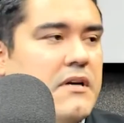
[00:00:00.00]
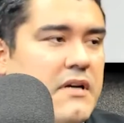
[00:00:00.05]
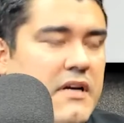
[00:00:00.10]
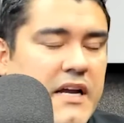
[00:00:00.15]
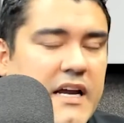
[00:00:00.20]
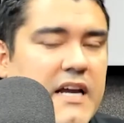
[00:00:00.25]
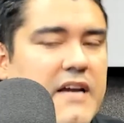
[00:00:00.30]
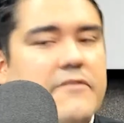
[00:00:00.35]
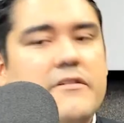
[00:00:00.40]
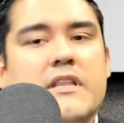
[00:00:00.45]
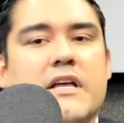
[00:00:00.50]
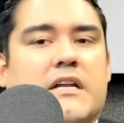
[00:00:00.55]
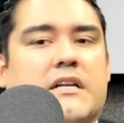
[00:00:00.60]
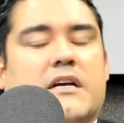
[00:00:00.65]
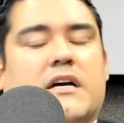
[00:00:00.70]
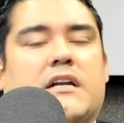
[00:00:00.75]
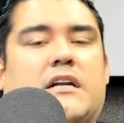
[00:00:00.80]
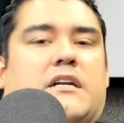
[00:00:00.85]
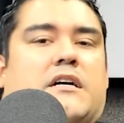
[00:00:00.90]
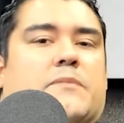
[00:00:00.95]
even that
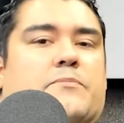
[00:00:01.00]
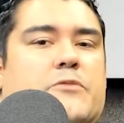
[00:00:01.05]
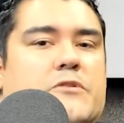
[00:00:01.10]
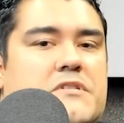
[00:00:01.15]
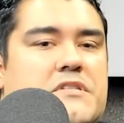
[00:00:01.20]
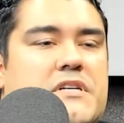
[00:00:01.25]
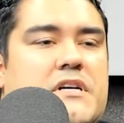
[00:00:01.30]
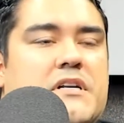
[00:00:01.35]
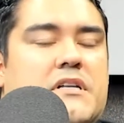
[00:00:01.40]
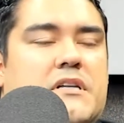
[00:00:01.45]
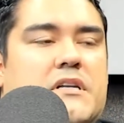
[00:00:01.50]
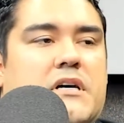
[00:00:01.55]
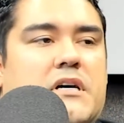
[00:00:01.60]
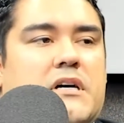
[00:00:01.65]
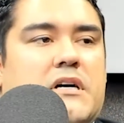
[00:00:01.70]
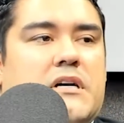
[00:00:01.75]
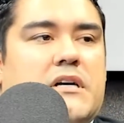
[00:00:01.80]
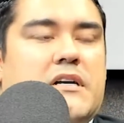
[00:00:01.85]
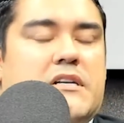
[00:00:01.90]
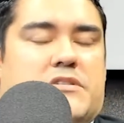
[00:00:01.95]

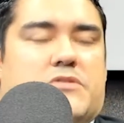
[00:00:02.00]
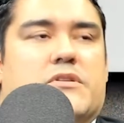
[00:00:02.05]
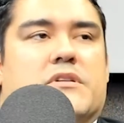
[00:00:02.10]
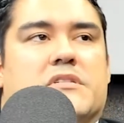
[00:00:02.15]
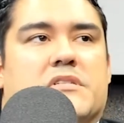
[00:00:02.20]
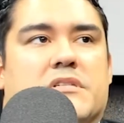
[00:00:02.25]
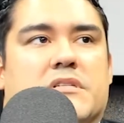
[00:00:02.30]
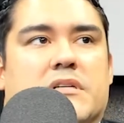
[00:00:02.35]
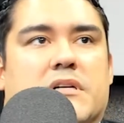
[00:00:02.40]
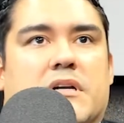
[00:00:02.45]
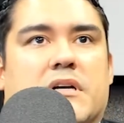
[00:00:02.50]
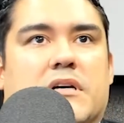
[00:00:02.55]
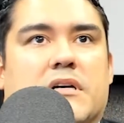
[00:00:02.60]
99% interest